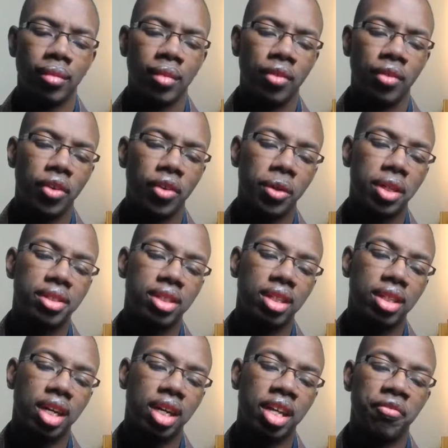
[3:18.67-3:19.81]
focusing
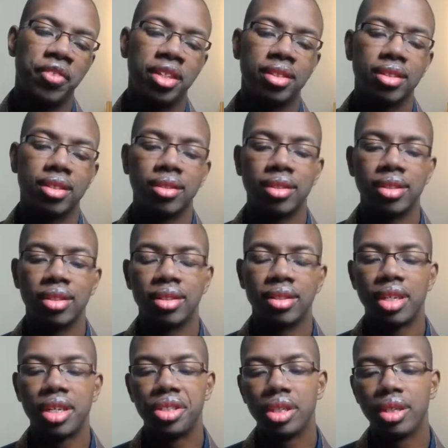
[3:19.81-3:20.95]
on that physical
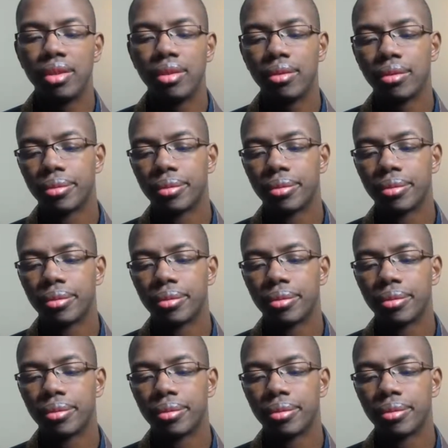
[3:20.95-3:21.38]
sensation,